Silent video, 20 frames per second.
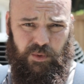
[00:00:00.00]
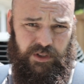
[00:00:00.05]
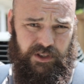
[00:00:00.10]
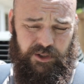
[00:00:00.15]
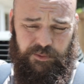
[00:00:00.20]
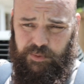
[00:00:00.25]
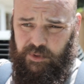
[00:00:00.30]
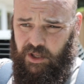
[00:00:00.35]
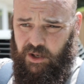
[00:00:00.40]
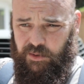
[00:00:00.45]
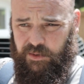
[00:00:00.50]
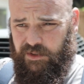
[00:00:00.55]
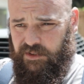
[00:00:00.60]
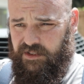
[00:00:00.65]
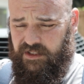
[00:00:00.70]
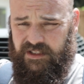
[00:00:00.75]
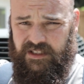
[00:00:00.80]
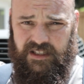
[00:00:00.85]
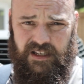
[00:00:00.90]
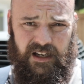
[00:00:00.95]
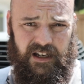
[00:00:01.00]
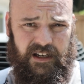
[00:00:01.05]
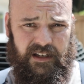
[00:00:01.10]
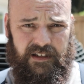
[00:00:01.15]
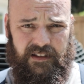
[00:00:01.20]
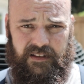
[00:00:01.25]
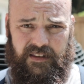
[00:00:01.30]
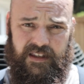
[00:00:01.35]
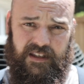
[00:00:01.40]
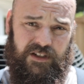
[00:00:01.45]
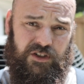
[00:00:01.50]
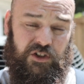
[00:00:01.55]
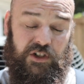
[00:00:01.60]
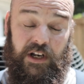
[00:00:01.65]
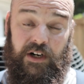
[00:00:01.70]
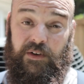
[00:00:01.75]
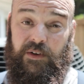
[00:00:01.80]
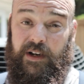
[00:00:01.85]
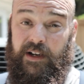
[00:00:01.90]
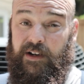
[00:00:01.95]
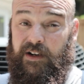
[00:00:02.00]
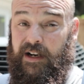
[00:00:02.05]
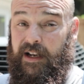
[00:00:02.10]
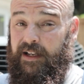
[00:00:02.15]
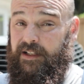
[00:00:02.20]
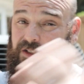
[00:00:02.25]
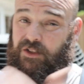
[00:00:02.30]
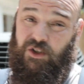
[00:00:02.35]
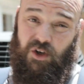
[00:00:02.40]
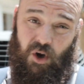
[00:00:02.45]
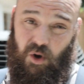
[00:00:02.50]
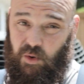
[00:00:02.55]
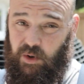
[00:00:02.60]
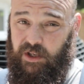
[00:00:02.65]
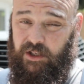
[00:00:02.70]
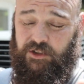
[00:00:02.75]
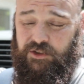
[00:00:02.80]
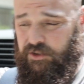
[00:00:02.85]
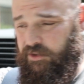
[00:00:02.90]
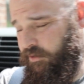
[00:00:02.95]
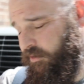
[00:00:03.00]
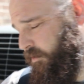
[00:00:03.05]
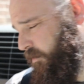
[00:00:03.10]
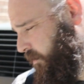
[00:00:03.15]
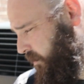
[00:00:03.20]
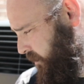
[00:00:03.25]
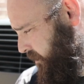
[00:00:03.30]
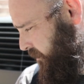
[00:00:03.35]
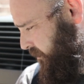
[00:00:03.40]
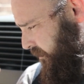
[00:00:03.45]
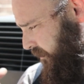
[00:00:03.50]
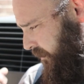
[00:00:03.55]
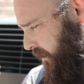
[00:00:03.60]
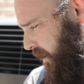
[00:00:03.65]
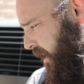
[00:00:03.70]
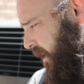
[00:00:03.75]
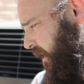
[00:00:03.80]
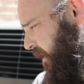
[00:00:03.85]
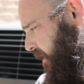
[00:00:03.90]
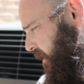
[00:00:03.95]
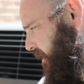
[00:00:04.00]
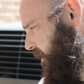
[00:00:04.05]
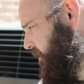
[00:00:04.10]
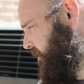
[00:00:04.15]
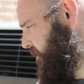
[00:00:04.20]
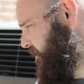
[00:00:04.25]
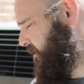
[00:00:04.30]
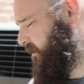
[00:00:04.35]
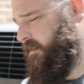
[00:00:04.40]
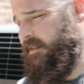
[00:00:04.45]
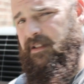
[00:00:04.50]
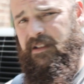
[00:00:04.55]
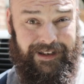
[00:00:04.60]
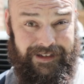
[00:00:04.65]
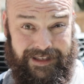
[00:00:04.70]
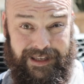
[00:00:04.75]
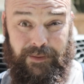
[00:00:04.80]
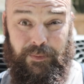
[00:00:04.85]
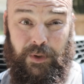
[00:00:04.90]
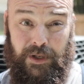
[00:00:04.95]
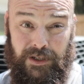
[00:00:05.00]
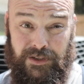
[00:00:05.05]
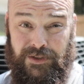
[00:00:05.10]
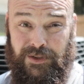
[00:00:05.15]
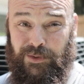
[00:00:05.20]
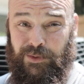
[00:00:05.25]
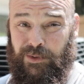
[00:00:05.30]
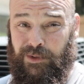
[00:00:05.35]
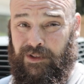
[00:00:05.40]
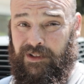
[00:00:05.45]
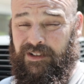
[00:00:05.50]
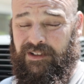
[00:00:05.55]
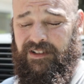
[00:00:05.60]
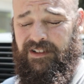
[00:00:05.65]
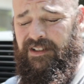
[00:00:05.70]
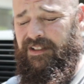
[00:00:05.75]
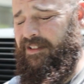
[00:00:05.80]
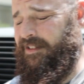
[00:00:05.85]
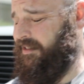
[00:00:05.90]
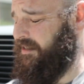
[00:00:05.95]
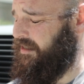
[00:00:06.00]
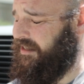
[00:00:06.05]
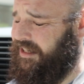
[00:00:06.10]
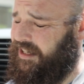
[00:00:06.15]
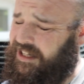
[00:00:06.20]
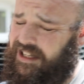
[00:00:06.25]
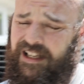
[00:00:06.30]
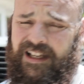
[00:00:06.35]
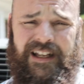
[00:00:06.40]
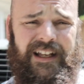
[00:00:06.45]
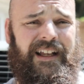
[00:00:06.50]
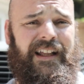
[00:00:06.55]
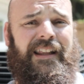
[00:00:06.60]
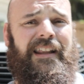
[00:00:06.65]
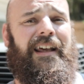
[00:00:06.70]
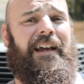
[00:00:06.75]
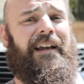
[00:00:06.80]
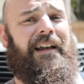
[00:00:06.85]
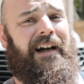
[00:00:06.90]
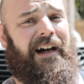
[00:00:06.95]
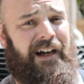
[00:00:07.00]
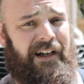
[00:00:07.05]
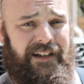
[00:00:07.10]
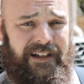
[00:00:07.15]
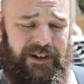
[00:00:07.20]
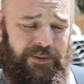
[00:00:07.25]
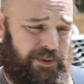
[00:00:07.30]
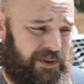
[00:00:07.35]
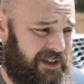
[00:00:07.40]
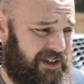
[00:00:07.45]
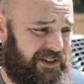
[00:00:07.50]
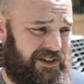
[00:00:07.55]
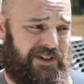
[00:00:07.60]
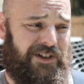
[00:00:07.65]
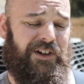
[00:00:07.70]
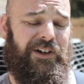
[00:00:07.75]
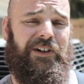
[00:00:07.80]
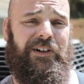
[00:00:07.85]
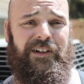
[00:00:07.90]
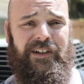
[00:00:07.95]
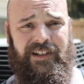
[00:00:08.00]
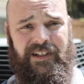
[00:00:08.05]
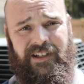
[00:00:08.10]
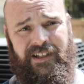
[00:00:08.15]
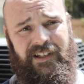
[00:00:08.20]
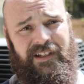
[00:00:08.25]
with the blowers inside, this generator had no issue running this and keeping us cool. Thank God, I was concerned.